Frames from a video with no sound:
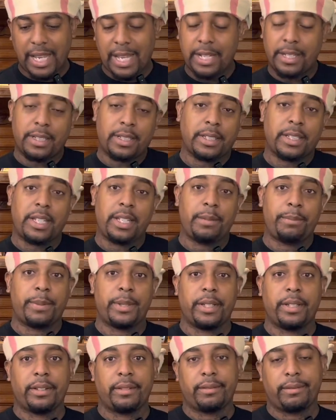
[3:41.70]
I just keep
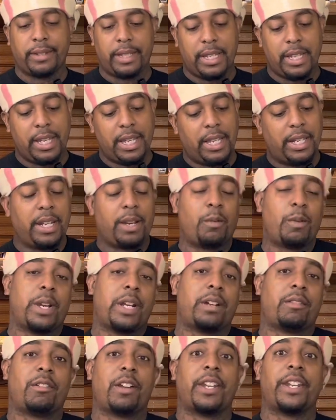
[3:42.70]
it. And I
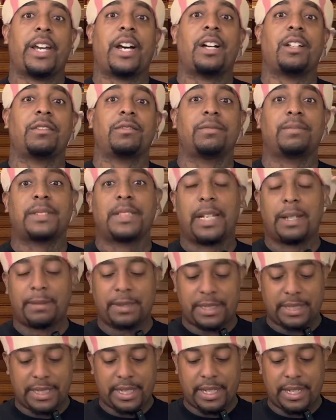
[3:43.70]
wear it around the house from time
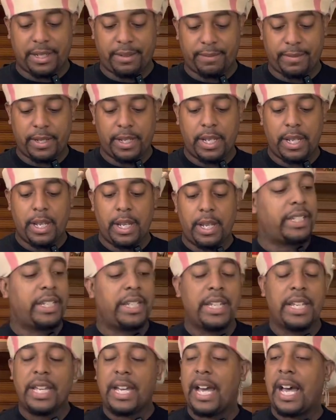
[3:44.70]
to time.
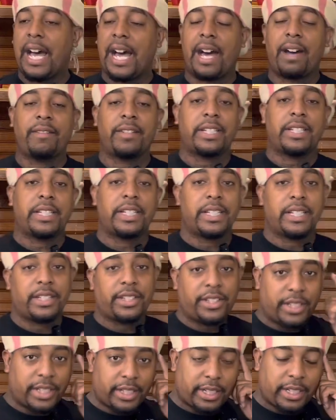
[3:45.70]
Obviously,
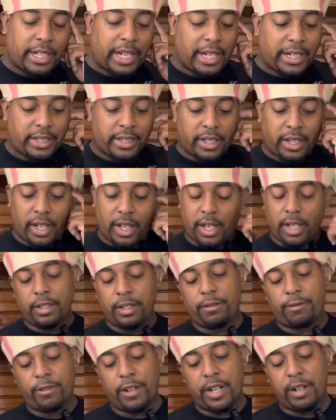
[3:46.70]
it's just like the
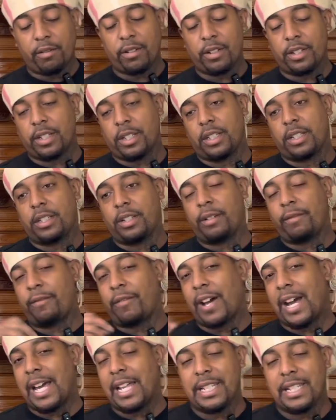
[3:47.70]
other fragrances. The
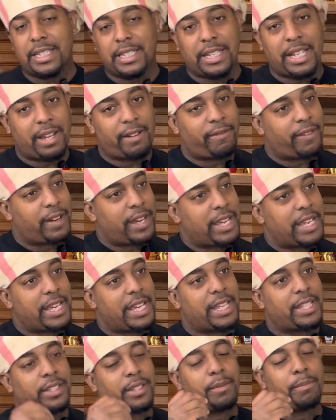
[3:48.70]
Violet Sapphire
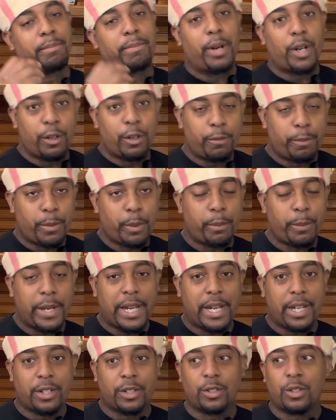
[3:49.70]
has a purple
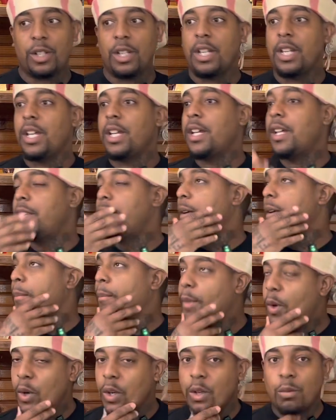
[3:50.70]
bottle. The
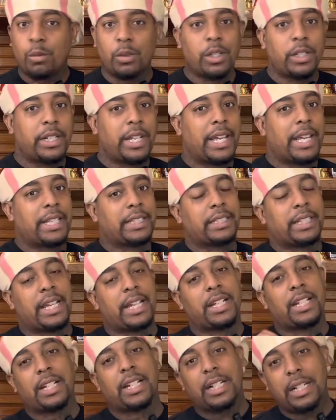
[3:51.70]
Mocha Wood has
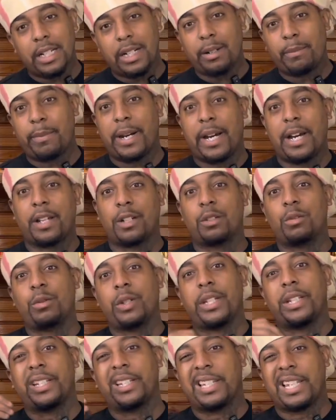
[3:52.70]
like a clear bottle
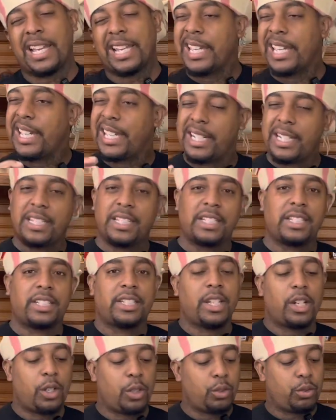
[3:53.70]
with like Hennessy
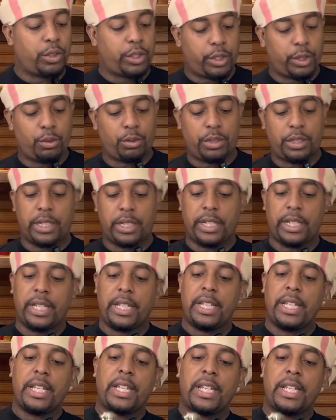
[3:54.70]
tone juice in it.